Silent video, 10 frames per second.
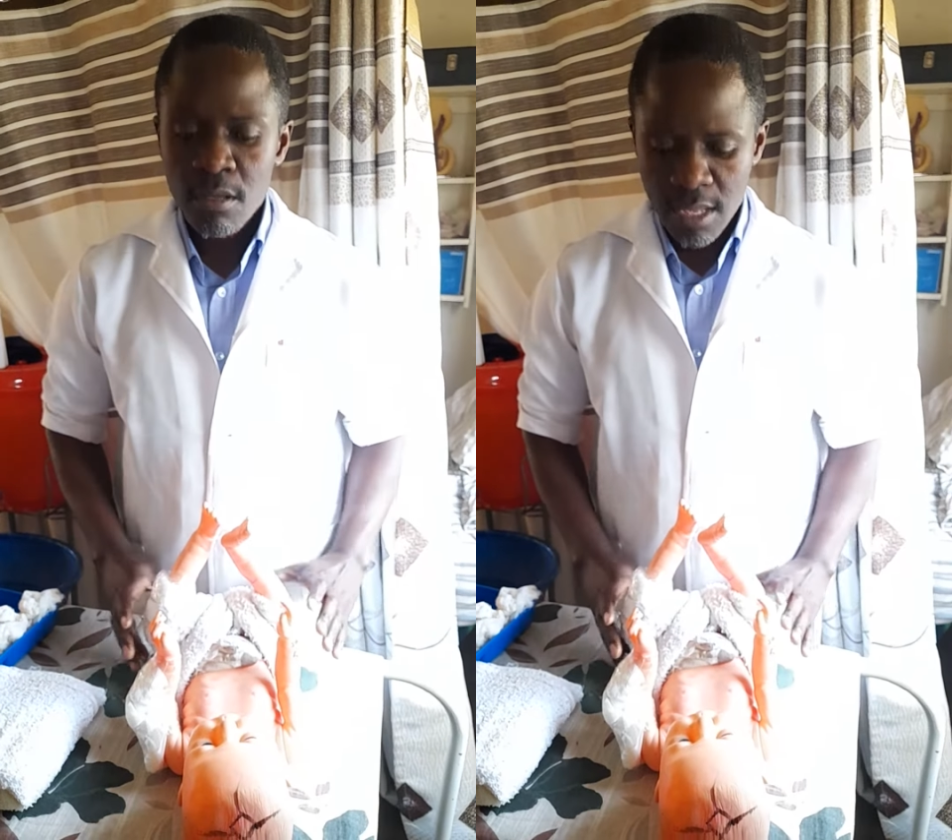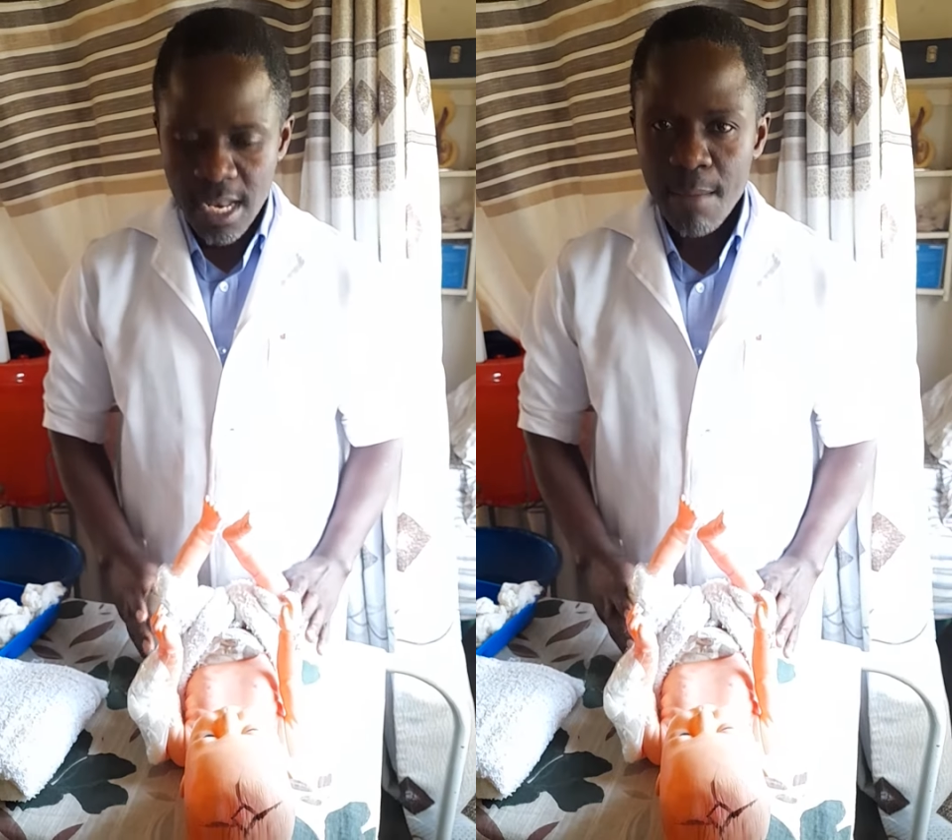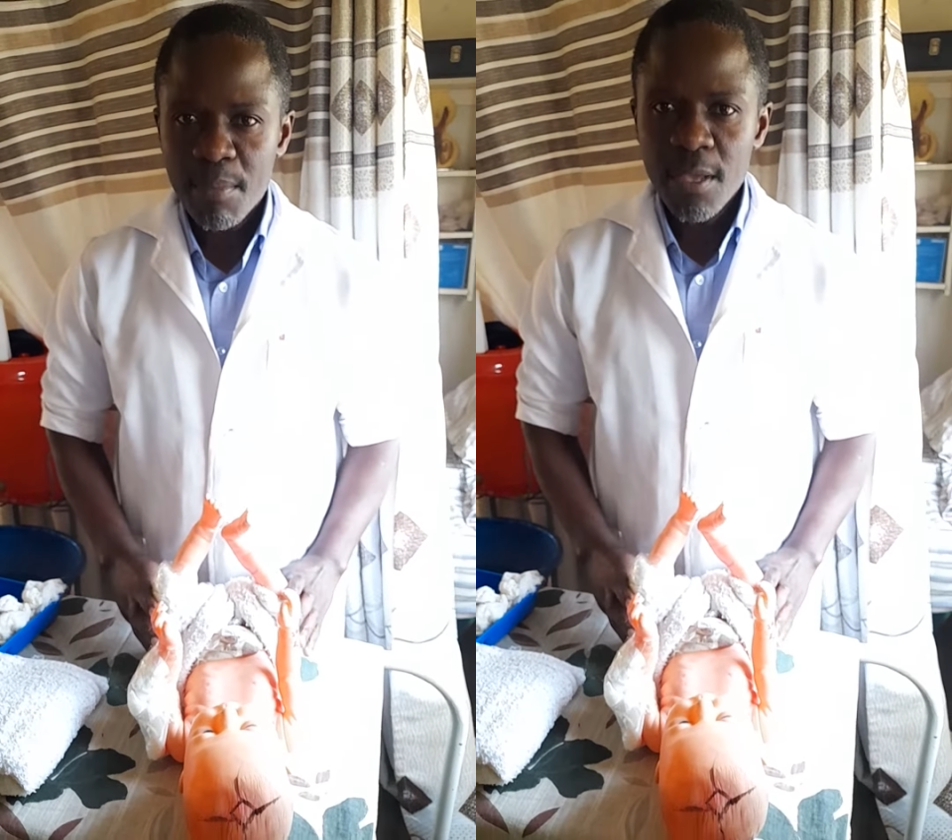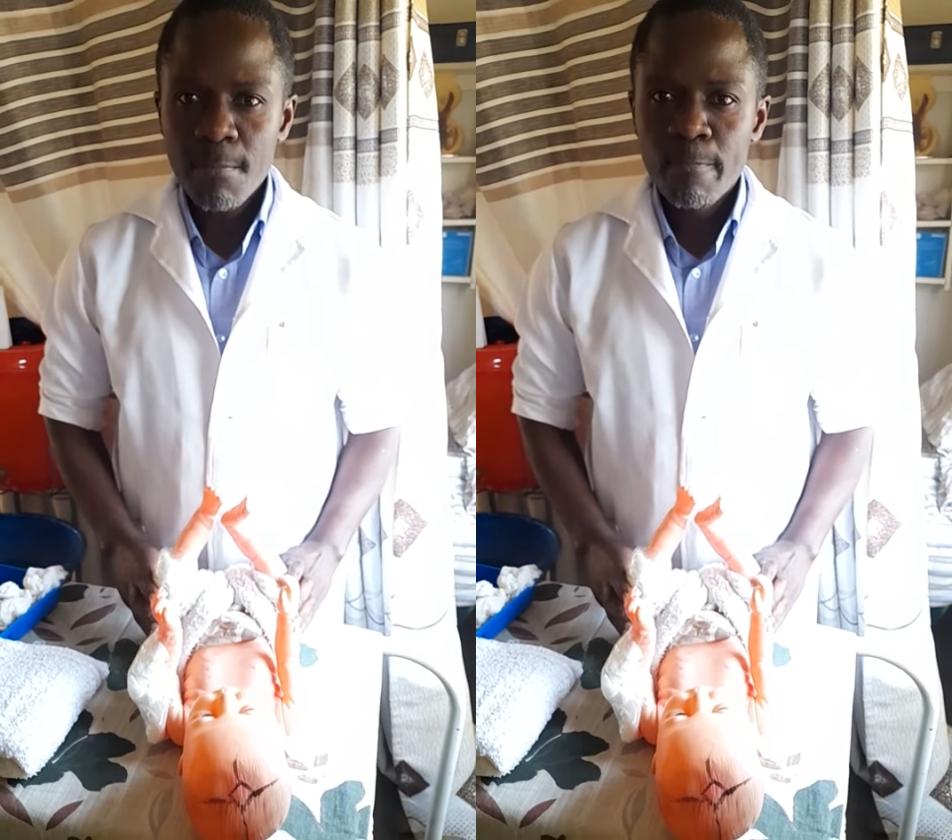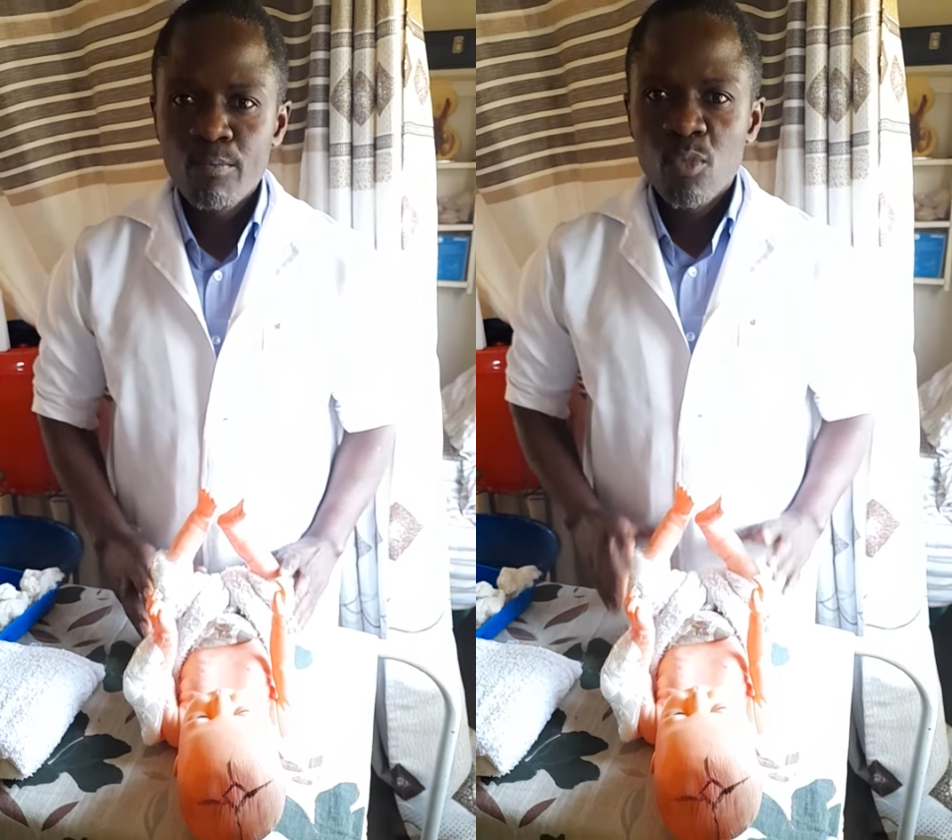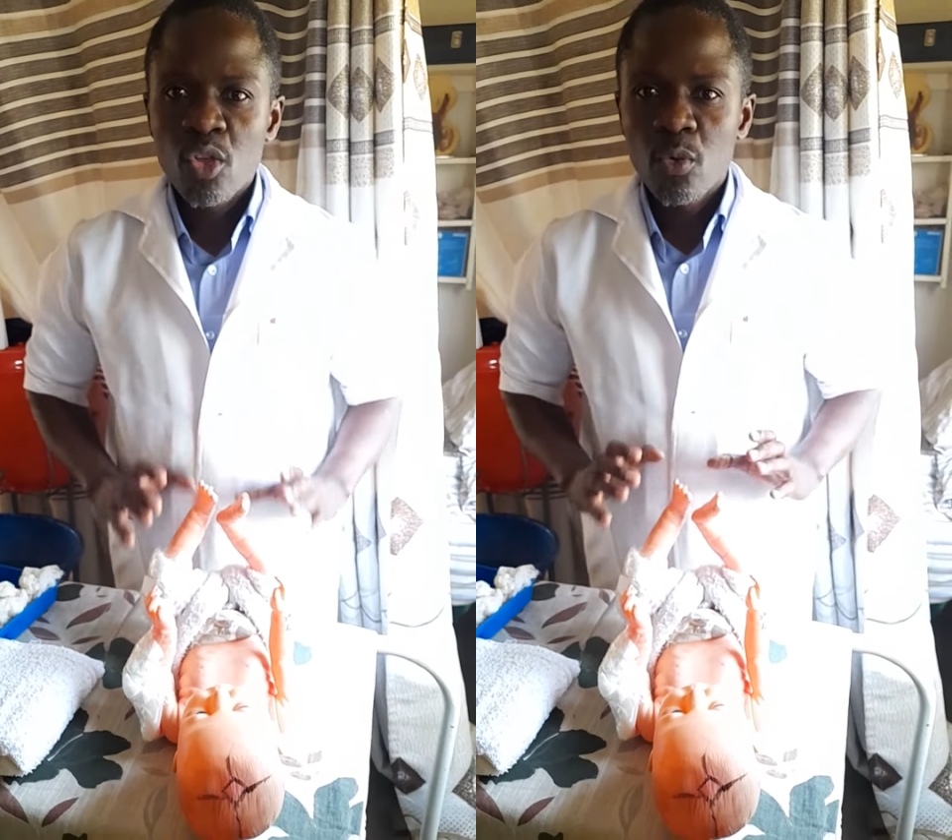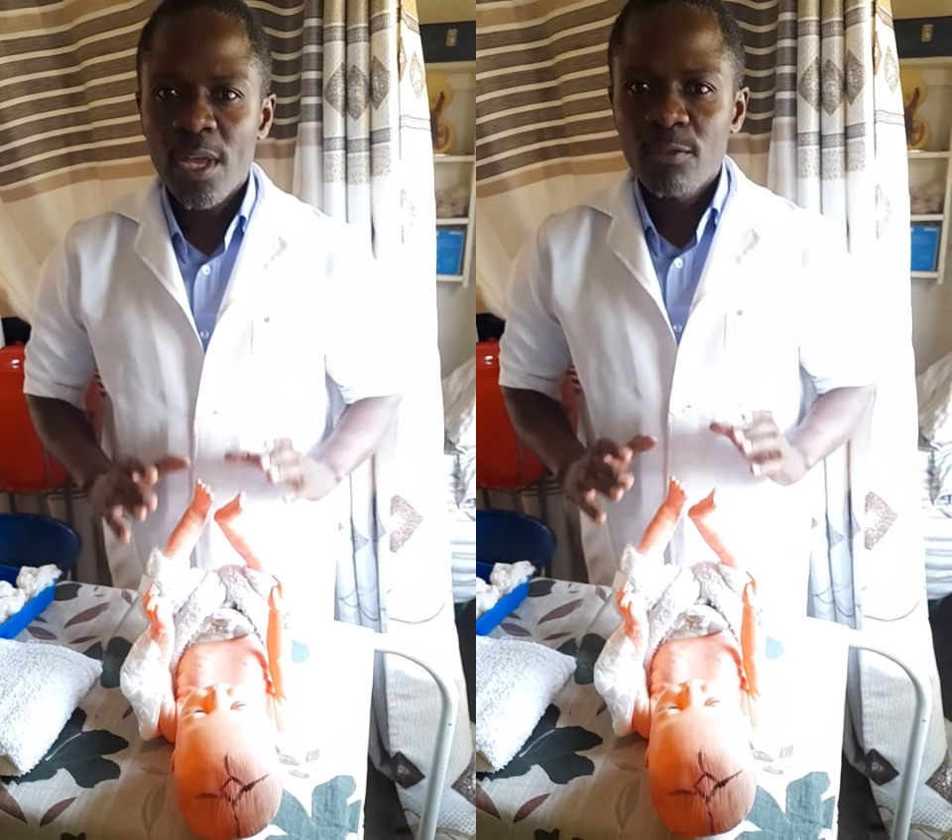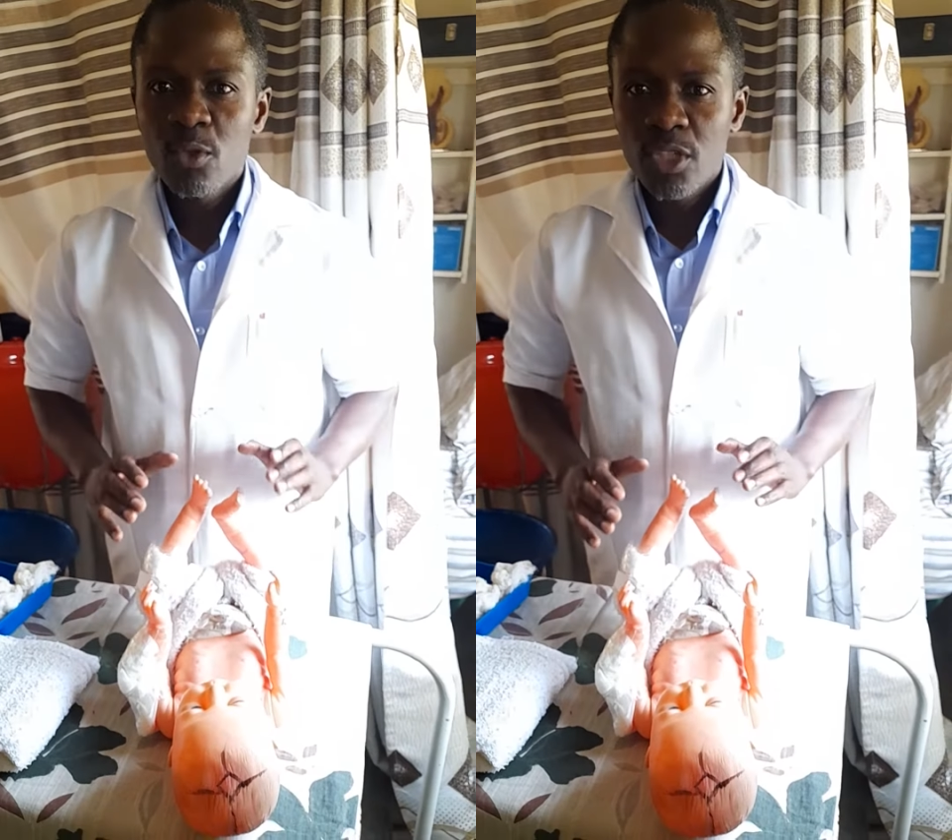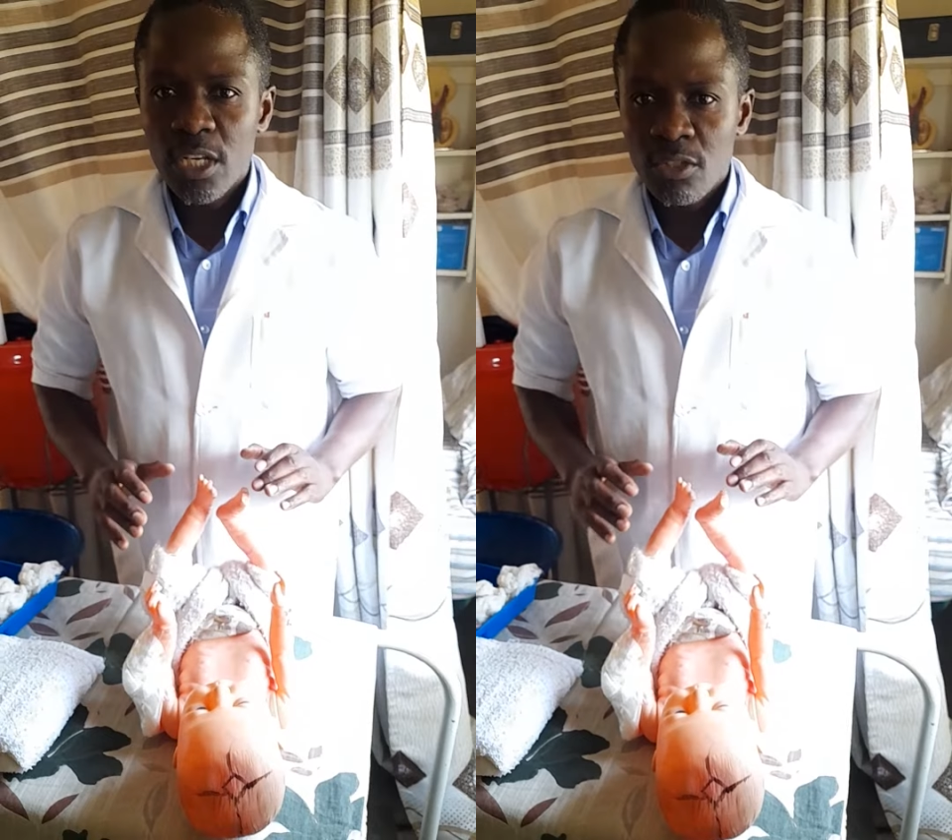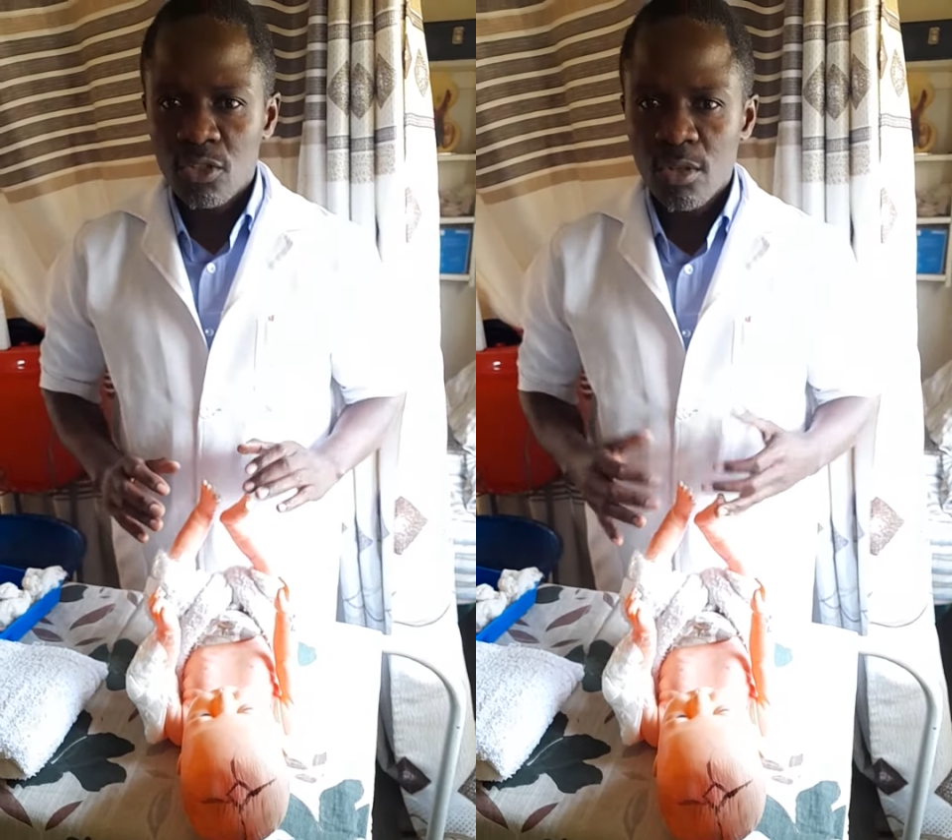the nappy so we have to change.